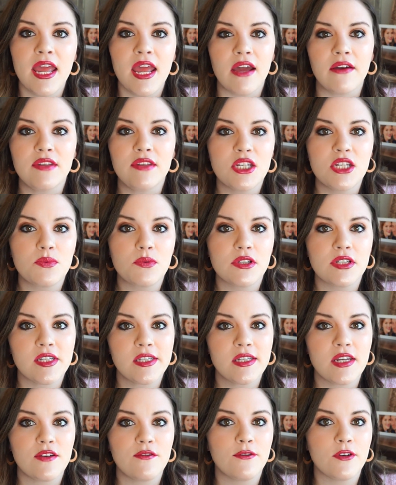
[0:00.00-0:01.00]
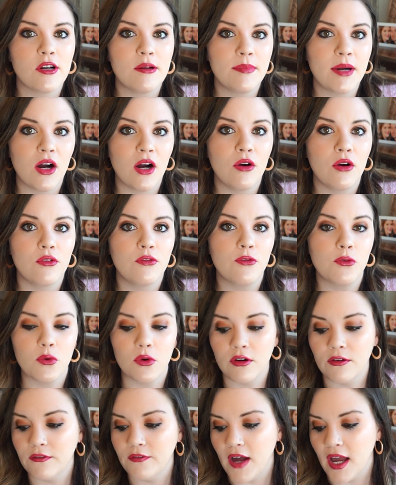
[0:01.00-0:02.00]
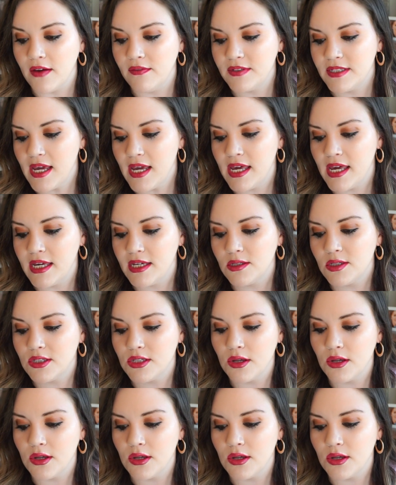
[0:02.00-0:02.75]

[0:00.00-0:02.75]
and these were listed for about 4 or 5 days,